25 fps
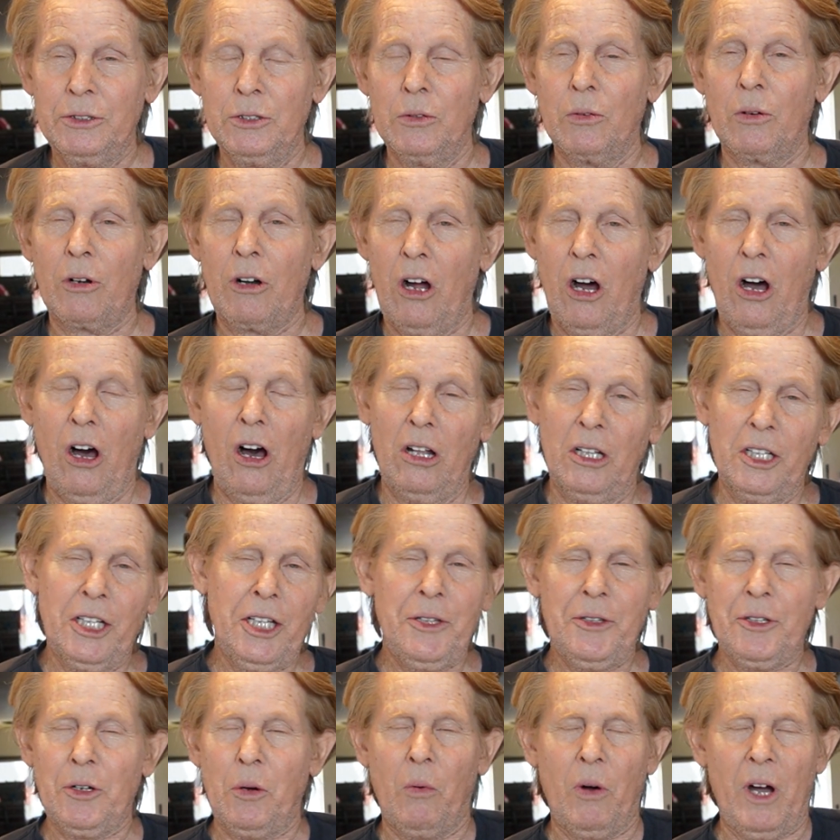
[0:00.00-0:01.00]
who were all
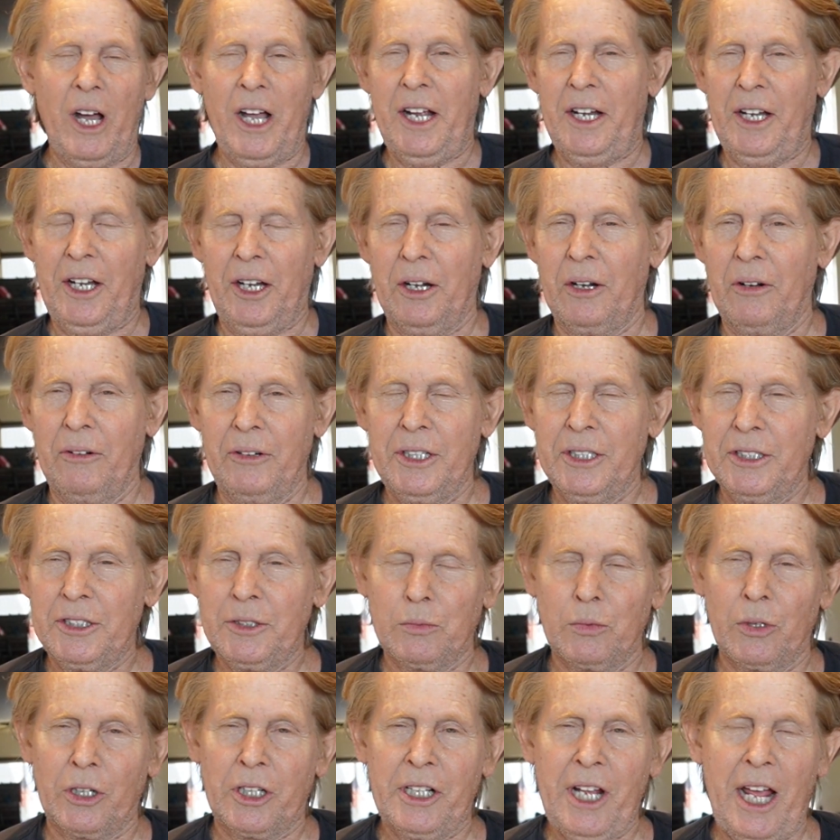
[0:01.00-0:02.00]
in the white
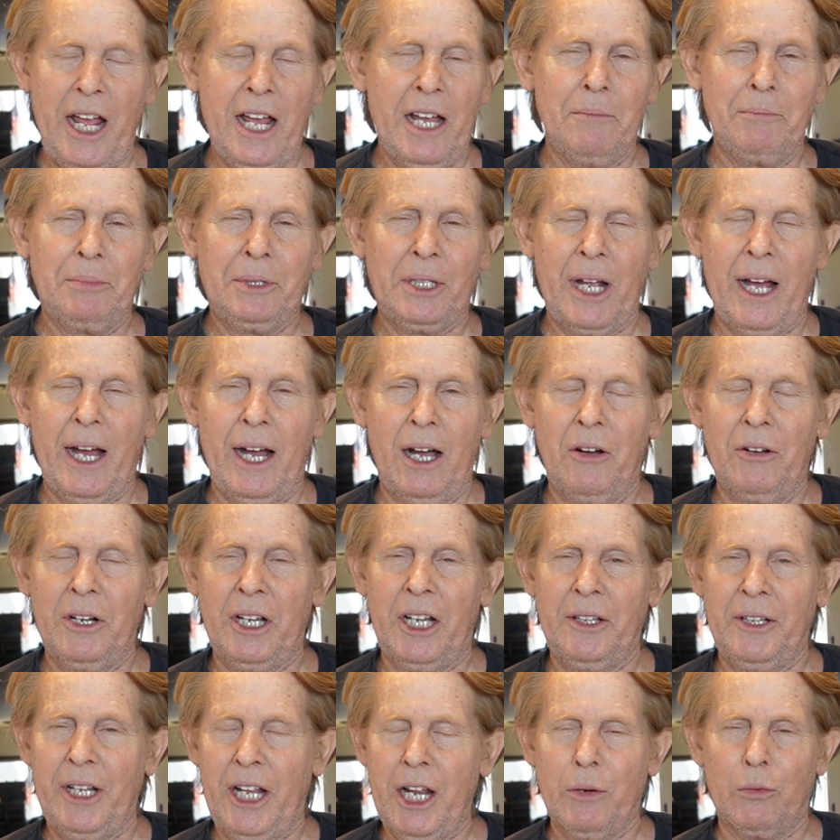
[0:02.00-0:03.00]
areas, were camped
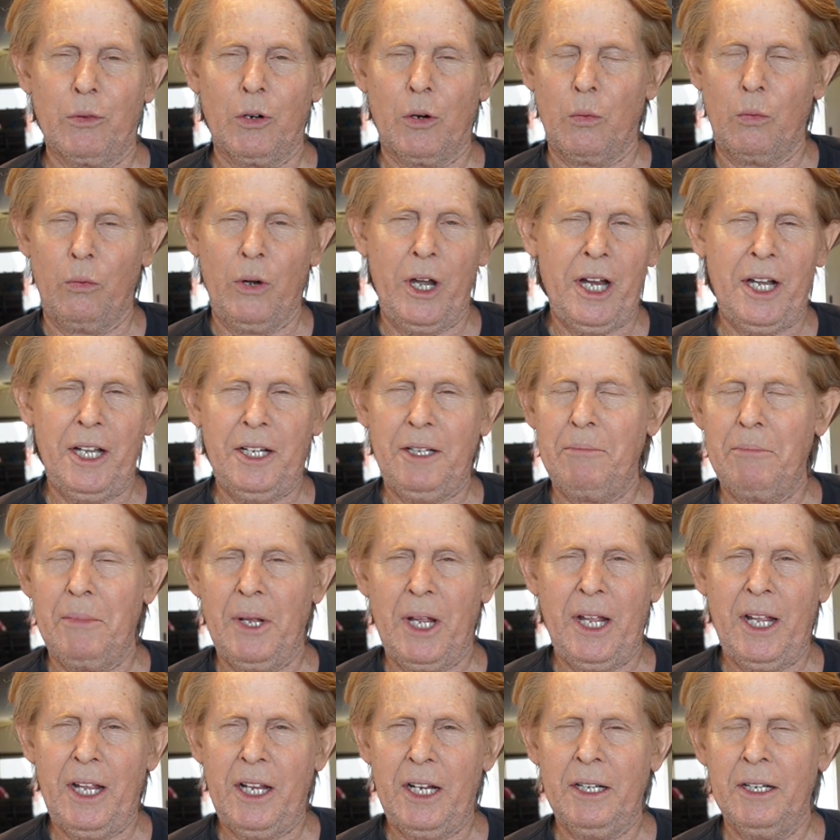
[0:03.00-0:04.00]
out, and they were
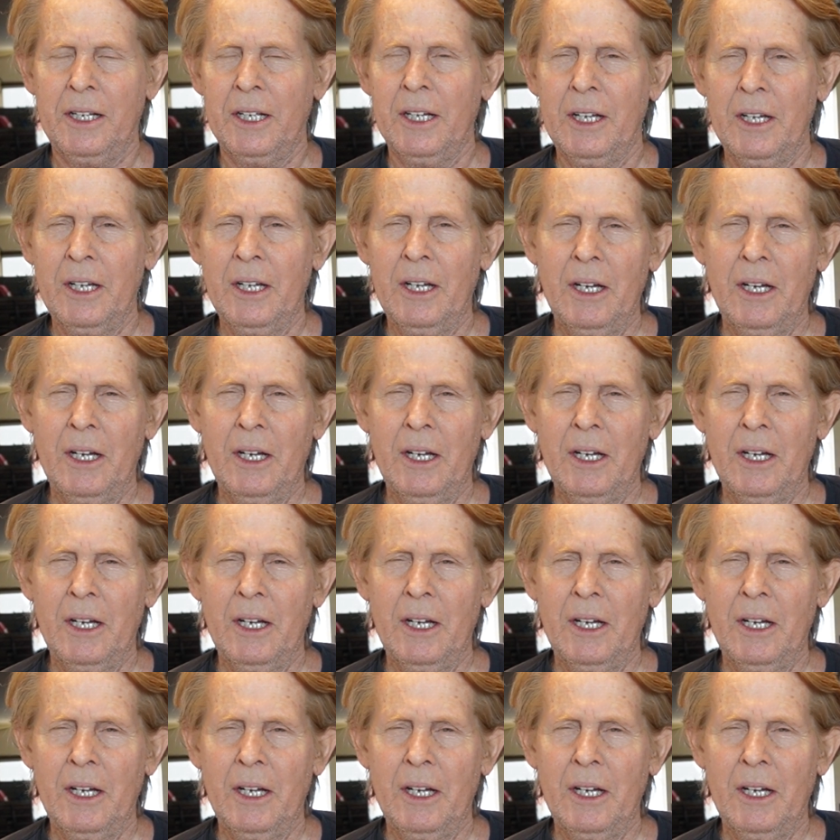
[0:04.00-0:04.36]
ready-made